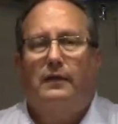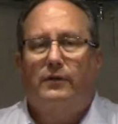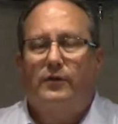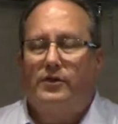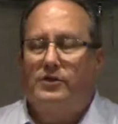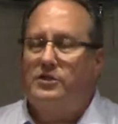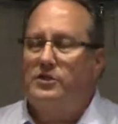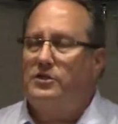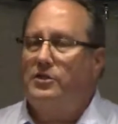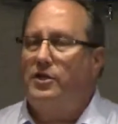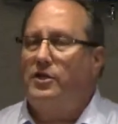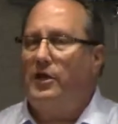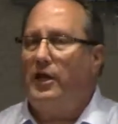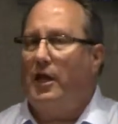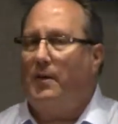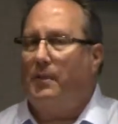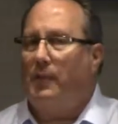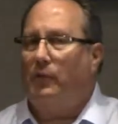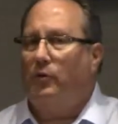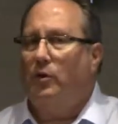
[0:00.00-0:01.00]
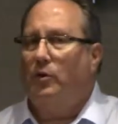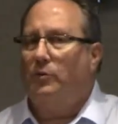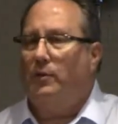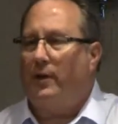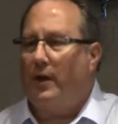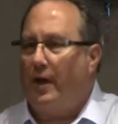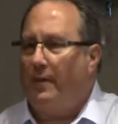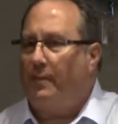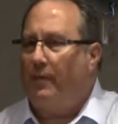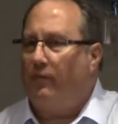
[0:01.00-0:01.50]
This is in the upper room
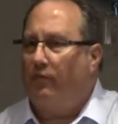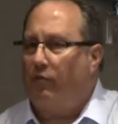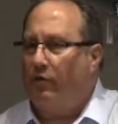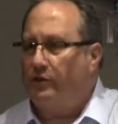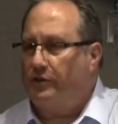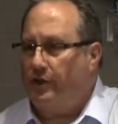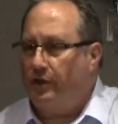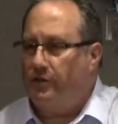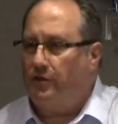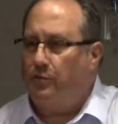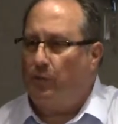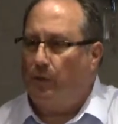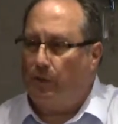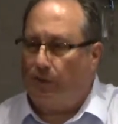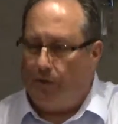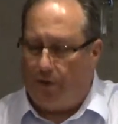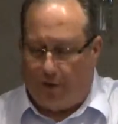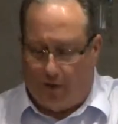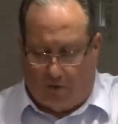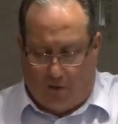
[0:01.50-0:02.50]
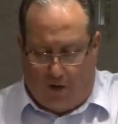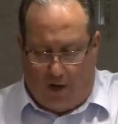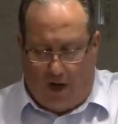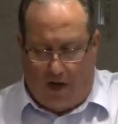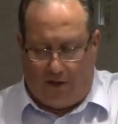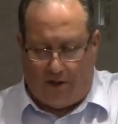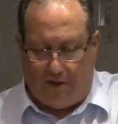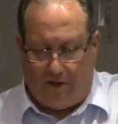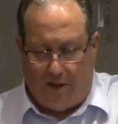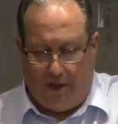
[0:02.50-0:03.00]
the night before Jesus went to the
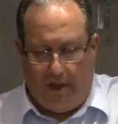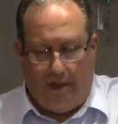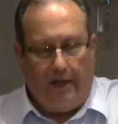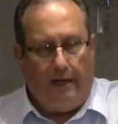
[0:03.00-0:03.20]
cross.